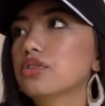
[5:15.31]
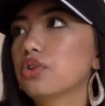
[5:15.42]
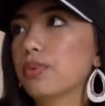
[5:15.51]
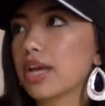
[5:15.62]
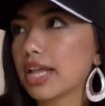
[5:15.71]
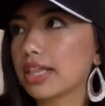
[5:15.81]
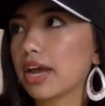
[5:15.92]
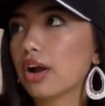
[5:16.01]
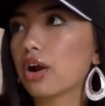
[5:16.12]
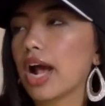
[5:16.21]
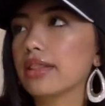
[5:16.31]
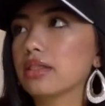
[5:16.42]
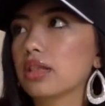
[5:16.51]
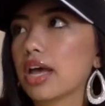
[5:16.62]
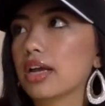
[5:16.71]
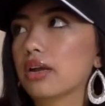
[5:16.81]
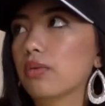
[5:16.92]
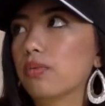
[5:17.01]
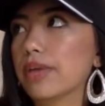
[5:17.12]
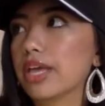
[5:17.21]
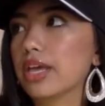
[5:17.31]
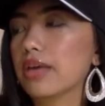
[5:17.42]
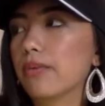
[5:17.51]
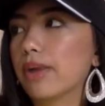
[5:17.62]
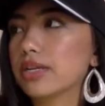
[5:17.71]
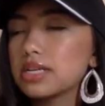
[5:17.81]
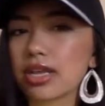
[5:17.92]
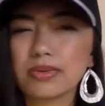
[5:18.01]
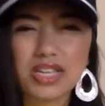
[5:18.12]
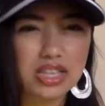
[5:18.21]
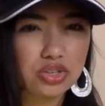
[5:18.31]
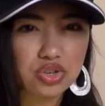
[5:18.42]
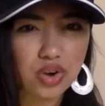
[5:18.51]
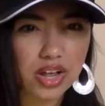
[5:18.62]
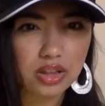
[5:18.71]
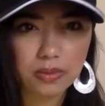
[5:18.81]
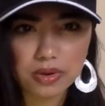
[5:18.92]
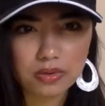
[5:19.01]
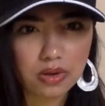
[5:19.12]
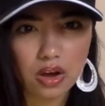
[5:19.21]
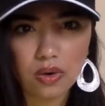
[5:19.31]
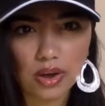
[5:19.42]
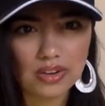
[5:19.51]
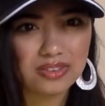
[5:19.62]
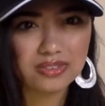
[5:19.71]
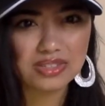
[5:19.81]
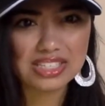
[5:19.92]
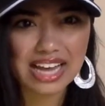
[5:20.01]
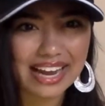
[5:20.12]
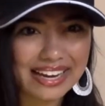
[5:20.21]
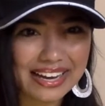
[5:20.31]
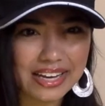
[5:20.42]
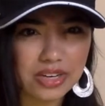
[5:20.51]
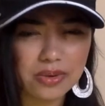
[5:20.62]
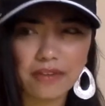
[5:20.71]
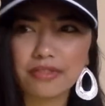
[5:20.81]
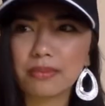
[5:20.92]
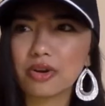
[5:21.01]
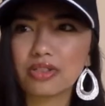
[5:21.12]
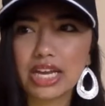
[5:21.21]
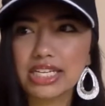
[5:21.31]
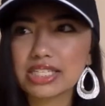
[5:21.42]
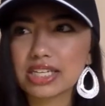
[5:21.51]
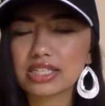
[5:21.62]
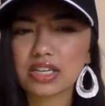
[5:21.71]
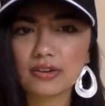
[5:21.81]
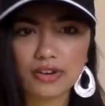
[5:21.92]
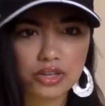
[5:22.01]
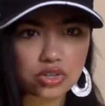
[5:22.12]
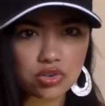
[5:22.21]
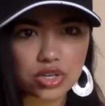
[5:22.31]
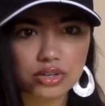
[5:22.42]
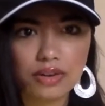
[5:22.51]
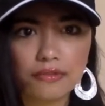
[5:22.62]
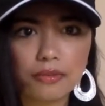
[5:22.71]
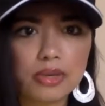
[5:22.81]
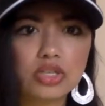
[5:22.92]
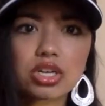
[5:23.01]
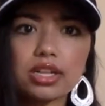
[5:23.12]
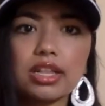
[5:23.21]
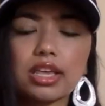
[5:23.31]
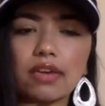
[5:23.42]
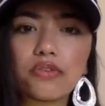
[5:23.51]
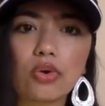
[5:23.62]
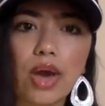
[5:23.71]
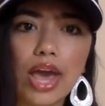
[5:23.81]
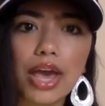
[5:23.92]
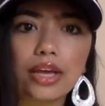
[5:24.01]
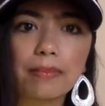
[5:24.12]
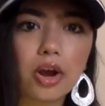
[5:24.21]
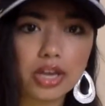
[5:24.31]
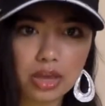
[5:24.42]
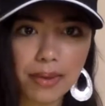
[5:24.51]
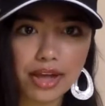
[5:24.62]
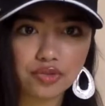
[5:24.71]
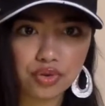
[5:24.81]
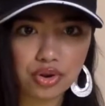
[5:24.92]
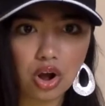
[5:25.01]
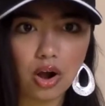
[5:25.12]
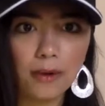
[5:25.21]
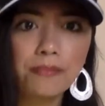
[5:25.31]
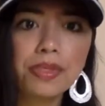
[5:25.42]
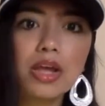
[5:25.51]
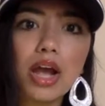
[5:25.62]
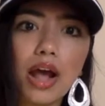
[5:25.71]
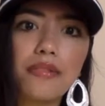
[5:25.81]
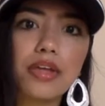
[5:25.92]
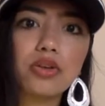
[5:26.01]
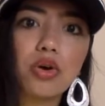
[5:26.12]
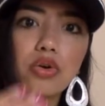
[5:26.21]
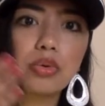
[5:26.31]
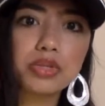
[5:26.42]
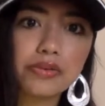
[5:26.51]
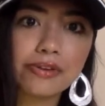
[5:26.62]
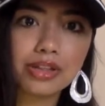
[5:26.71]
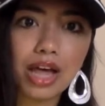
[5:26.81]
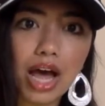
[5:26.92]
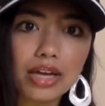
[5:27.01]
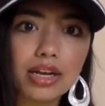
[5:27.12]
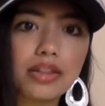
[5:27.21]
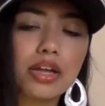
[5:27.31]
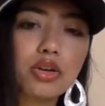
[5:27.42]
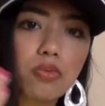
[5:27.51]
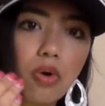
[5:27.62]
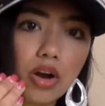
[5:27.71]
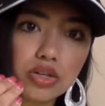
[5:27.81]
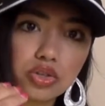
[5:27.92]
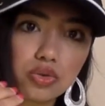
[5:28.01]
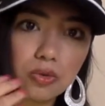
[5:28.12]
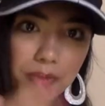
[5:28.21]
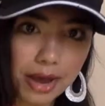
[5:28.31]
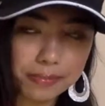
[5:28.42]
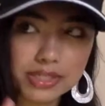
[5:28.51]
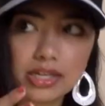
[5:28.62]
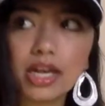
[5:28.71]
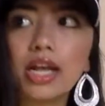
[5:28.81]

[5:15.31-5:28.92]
So we get there, and then we went to, it was like this trailer where you go and you sign in, you give them your license and your registration information, and they give you a parking pass for your car. And then you go to a different lot, and then you walk to MEPS.